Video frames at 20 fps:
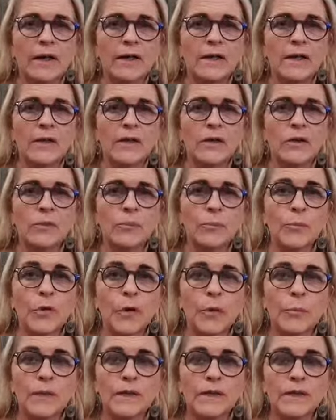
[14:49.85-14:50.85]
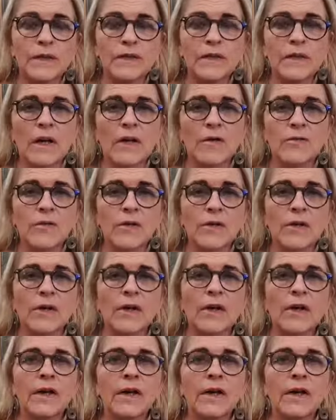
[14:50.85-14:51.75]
And then you probably discover,